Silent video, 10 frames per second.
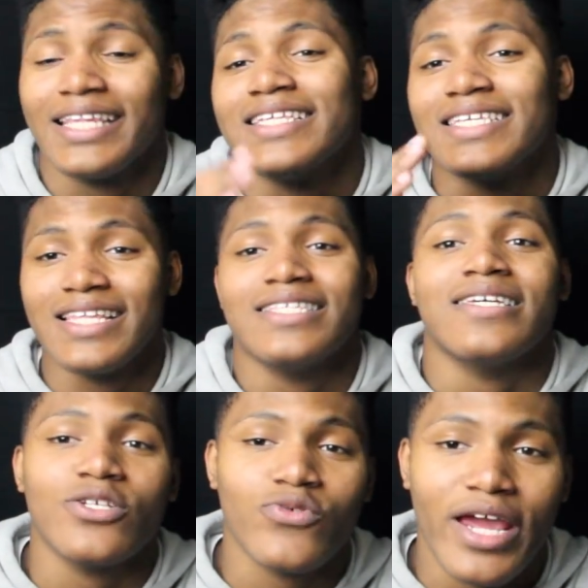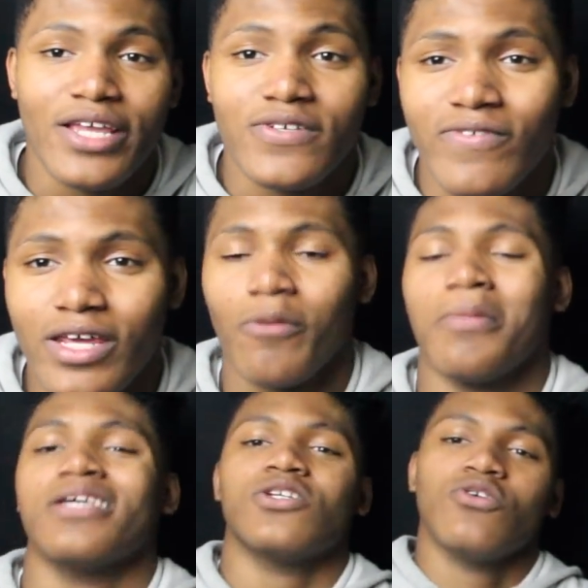Let's get into this reaction video.
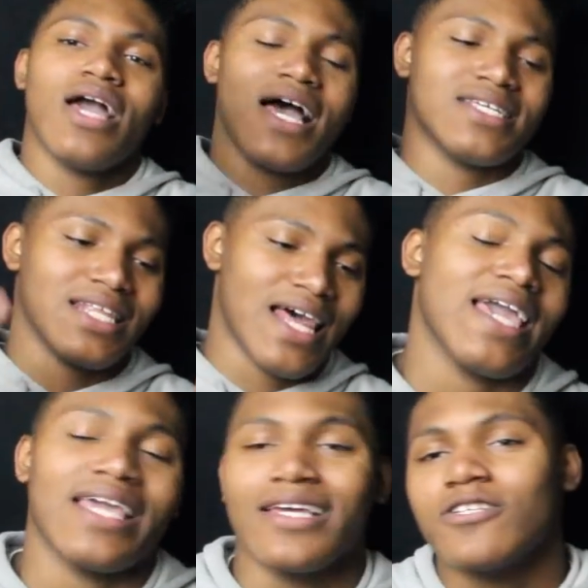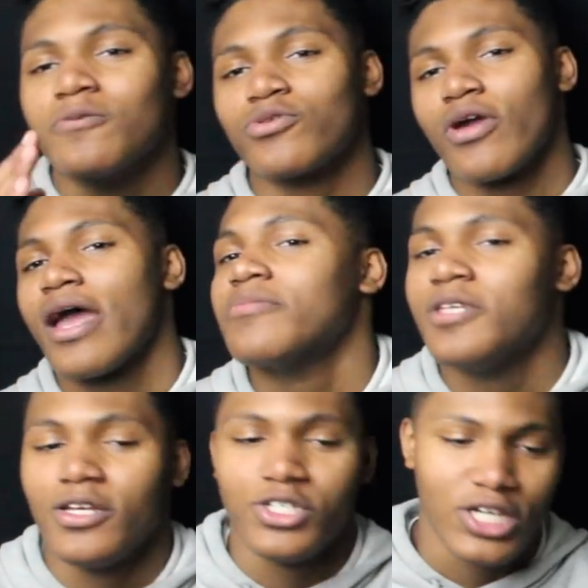Make sure you guys like and subscribe
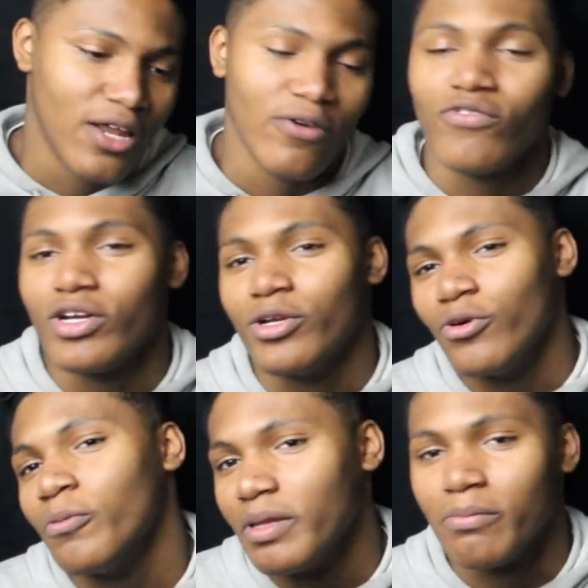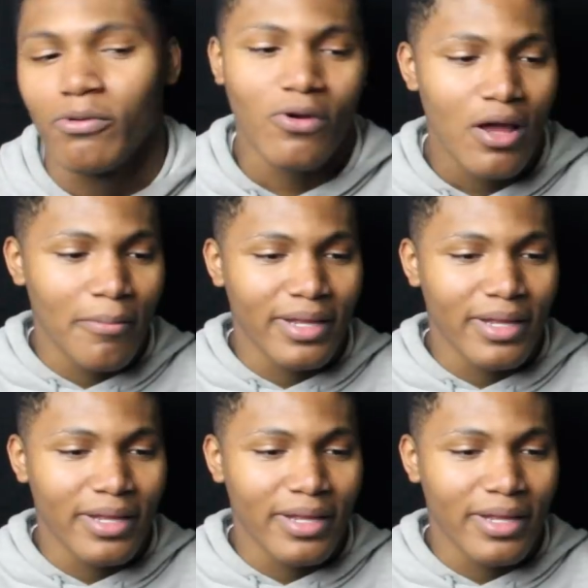to the channel for the new people.